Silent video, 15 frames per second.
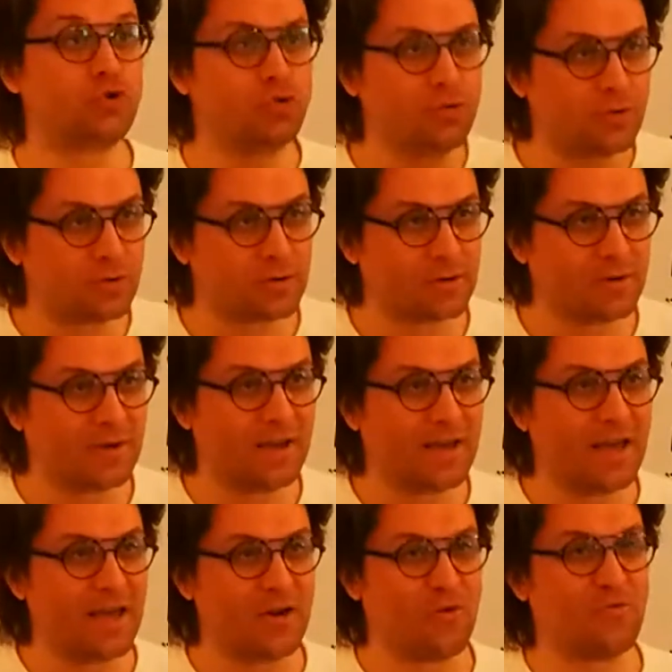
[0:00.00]
at the
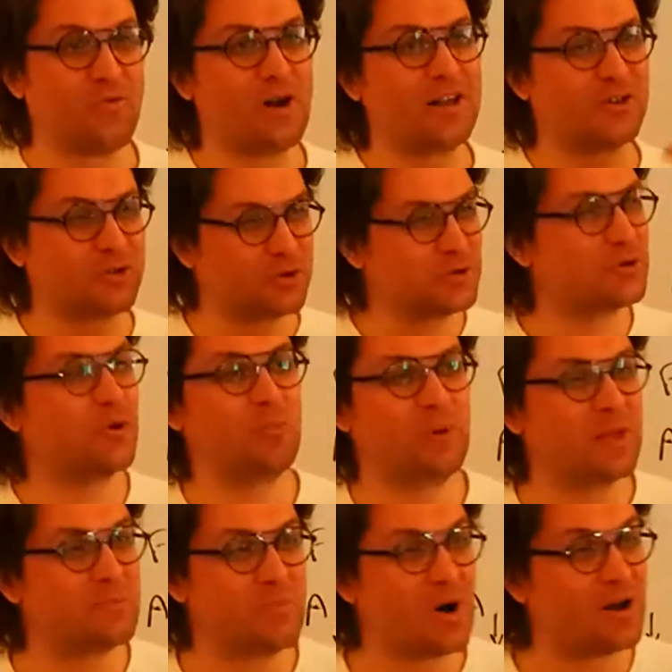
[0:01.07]
dust of the
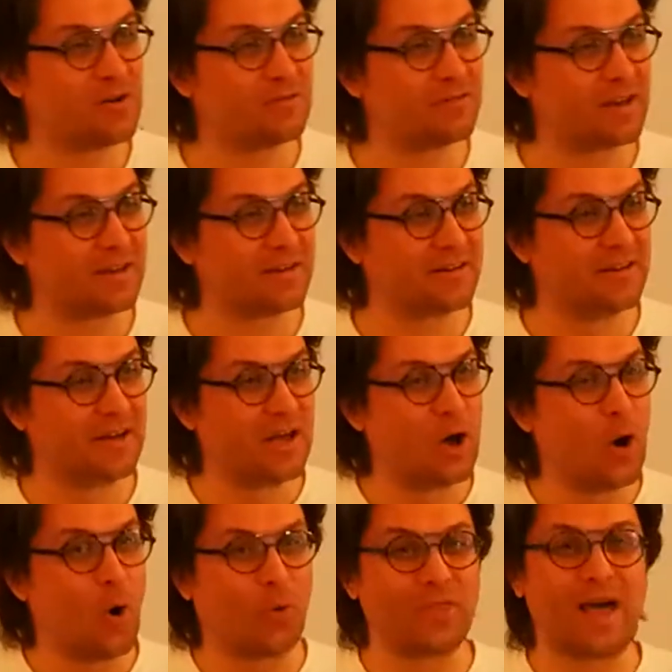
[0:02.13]
day
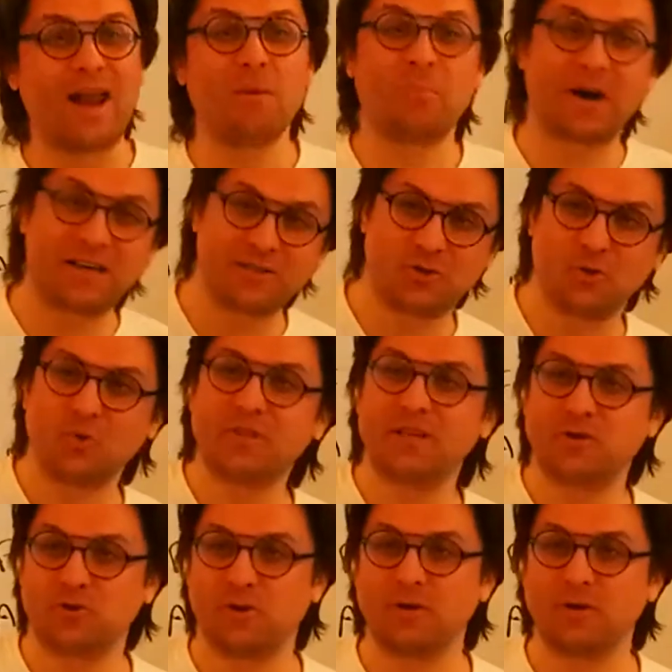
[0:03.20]
created by God.